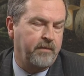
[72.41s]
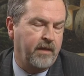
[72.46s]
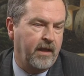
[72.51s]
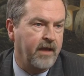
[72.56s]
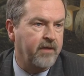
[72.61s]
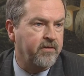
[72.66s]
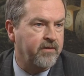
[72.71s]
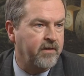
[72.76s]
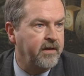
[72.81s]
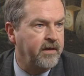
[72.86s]

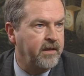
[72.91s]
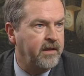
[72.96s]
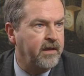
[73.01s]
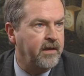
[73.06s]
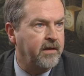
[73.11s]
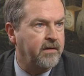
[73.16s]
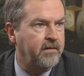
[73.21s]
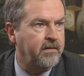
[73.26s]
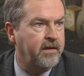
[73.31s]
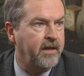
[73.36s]
excellent
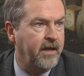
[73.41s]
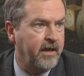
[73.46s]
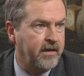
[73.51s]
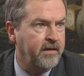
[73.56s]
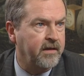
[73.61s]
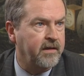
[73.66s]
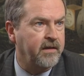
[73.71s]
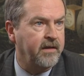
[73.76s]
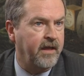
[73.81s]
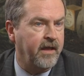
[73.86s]
care,
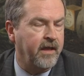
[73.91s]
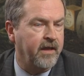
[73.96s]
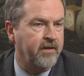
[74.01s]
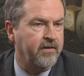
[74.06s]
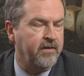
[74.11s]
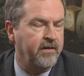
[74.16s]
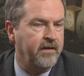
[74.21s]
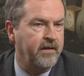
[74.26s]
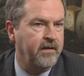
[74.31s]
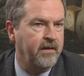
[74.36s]
technically
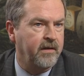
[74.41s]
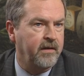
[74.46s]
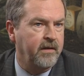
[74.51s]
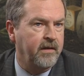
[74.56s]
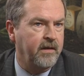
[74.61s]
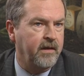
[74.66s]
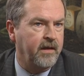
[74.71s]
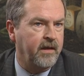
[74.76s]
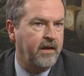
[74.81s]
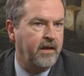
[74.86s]
excellent,
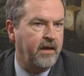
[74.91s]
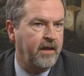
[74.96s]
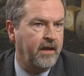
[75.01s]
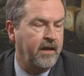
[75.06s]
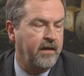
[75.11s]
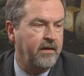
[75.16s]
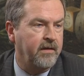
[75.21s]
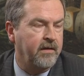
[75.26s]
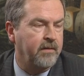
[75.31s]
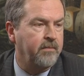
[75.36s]

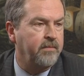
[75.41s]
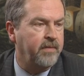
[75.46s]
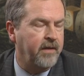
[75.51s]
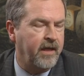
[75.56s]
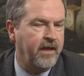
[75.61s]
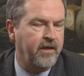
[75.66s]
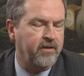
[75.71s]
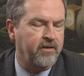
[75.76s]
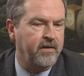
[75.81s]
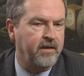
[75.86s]
and
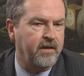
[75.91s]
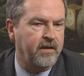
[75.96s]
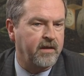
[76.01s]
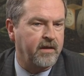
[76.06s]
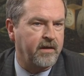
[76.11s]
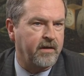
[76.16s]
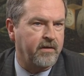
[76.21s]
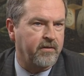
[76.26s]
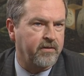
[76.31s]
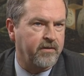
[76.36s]
compassionate
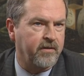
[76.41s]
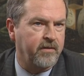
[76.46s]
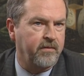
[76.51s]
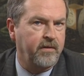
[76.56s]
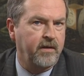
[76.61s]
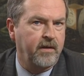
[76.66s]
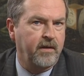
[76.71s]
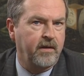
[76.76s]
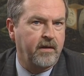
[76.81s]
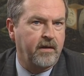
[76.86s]
care.
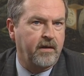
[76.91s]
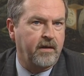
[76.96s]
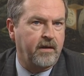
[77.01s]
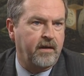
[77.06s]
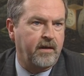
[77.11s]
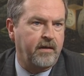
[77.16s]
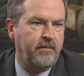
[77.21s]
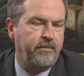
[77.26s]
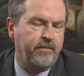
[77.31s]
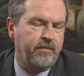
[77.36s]
So
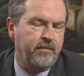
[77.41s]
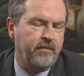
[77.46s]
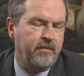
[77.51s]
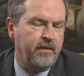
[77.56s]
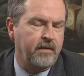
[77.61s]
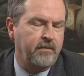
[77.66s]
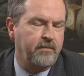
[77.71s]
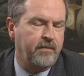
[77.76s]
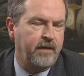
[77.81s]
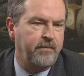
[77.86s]

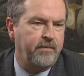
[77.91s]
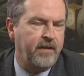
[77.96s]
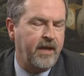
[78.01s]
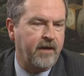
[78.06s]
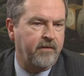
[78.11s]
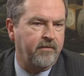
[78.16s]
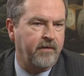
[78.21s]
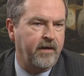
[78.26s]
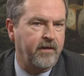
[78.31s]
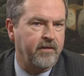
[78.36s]
my
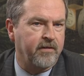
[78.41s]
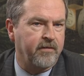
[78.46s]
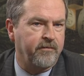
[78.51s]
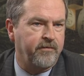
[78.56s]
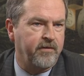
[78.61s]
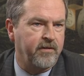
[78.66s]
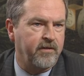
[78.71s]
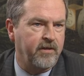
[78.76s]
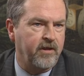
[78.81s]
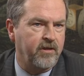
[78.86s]
background as a
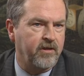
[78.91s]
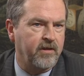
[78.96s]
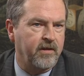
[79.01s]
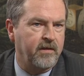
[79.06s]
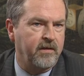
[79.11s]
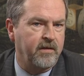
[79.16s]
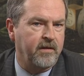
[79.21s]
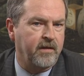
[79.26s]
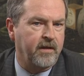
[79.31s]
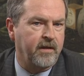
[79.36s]

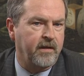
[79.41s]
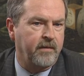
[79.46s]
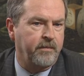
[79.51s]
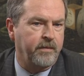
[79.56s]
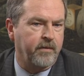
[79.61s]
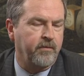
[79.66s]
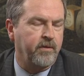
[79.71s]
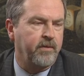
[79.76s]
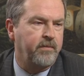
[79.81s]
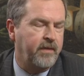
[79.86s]
physician
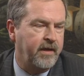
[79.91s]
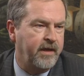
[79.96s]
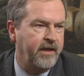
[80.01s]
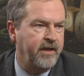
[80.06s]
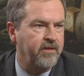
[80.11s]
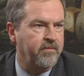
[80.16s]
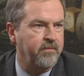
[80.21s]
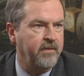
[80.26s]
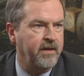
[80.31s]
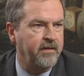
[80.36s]

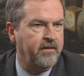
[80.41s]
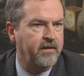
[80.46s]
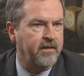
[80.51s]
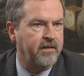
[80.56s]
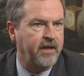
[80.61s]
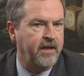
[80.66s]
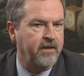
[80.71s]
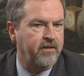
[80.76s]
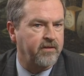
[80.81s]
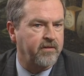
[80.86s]
reminds me
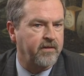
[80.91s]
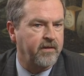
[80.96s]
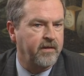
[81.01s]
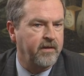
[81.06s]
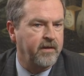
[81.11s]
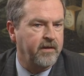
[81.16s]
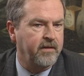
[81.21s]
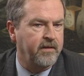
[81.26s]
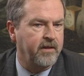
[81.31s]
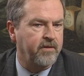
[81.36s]
that
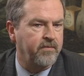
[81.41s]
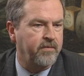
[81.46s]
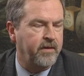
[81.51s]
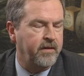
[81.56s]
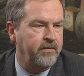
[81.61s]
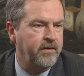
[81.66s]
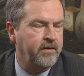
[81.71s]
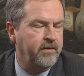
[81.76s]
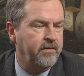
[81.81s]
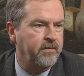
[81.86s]
that's
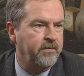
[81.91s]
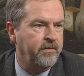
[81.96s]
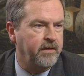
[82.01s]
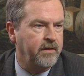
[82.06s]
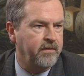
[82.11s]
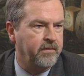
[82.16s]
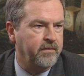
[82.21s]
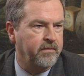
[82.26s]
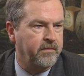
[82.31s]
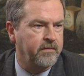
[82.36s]
why we do what
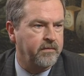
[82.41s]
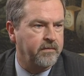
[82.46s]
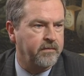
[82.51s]
we do.